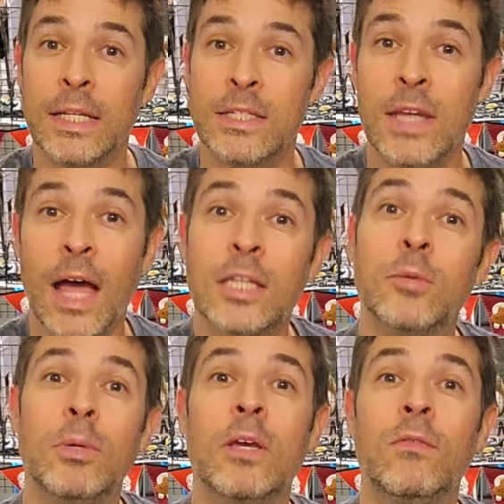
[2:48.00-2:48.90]
it's not
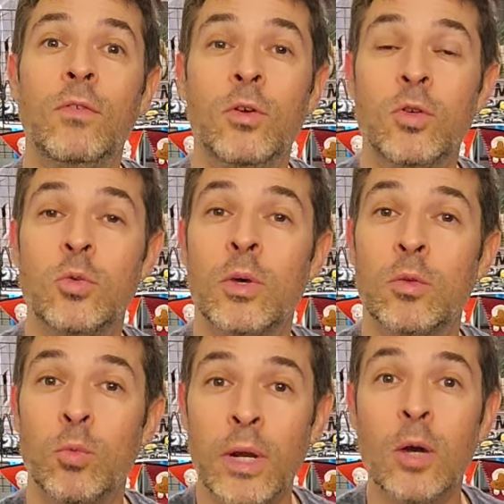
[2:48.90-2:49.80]
to be confused
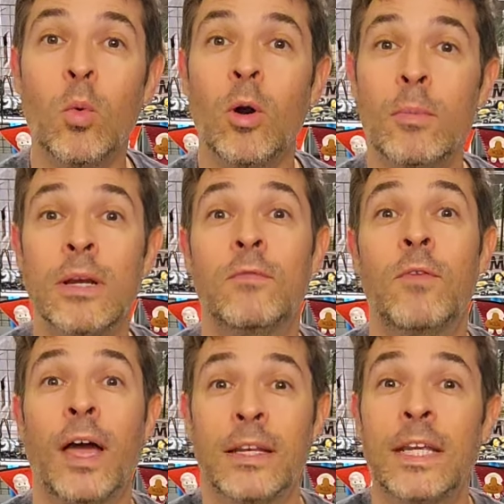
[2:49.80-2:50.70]
with ringworm, and in
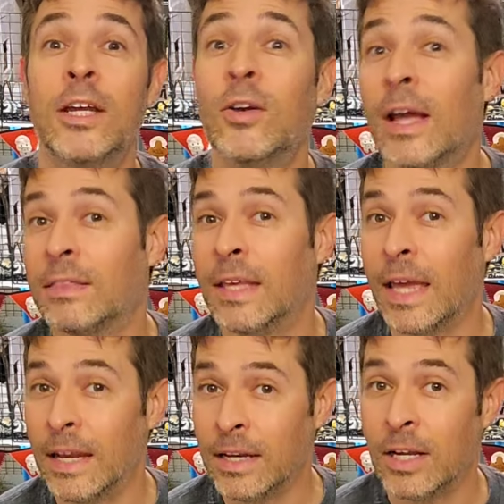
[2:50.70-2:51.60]
fact, here at
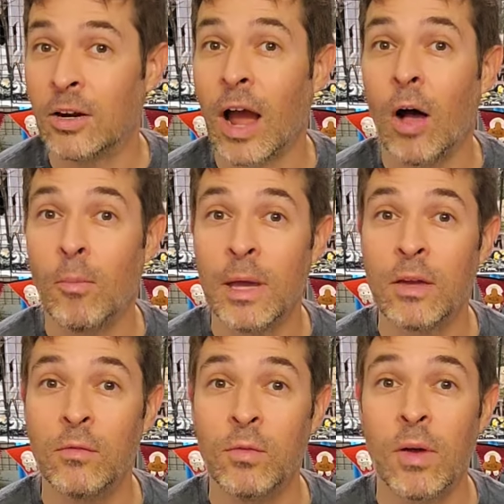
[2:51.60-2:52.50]
the end here,
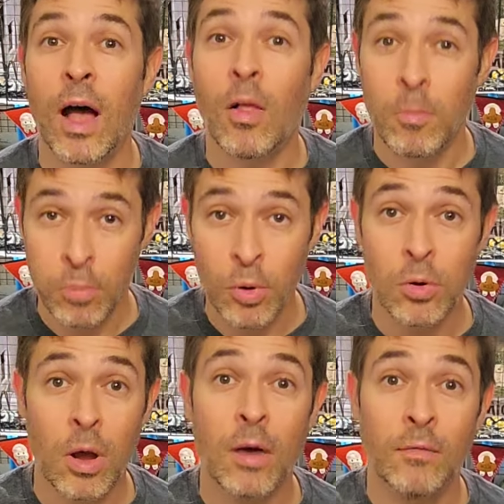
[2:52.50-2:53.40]
I'll
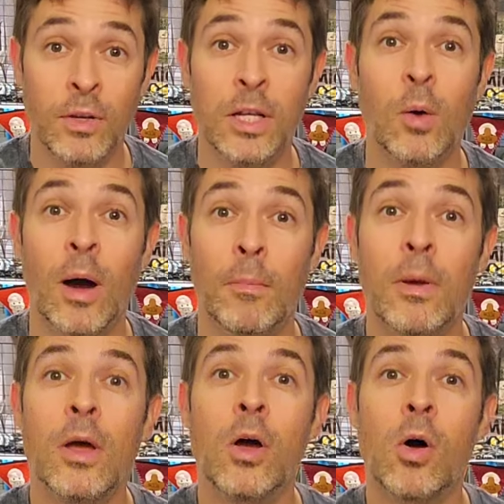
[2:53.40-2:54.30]
put a video
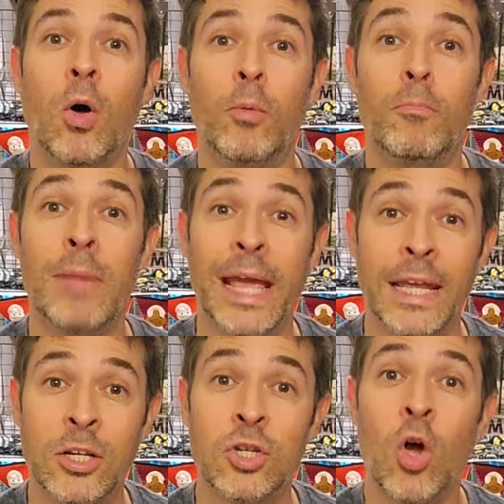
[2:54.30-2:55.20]
up called
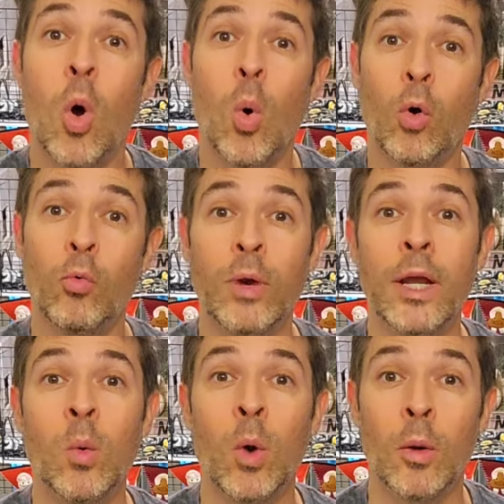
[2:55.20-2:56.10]
Mange or
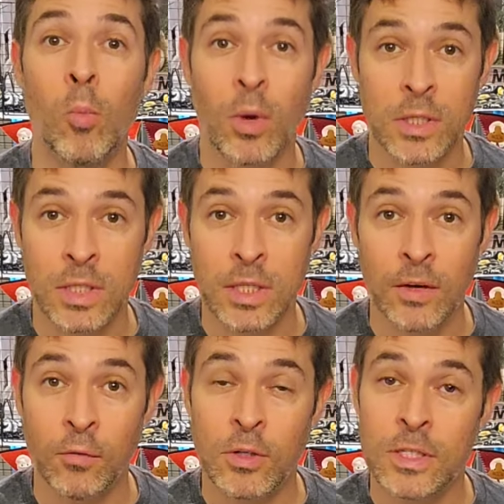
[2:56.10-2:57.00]
Ringworm, What's the
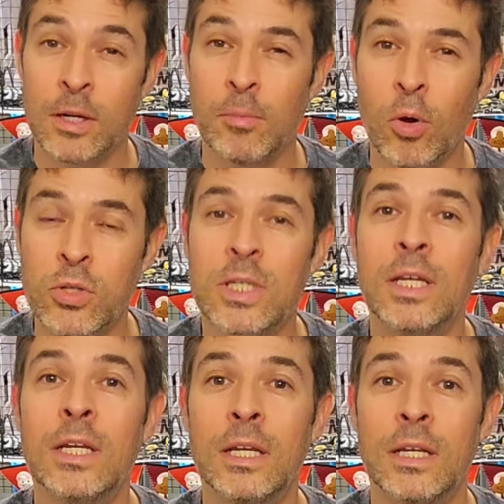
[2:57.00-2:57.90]
Difference? They're both
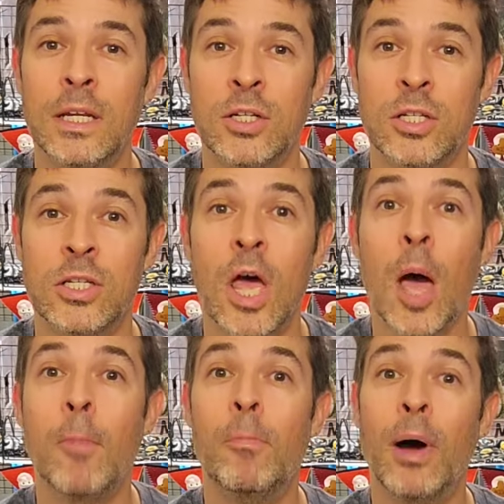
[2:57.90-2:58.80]
skin conditions,
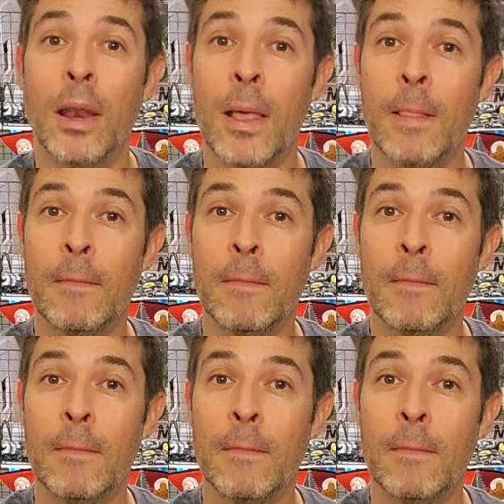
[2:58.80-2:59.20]
but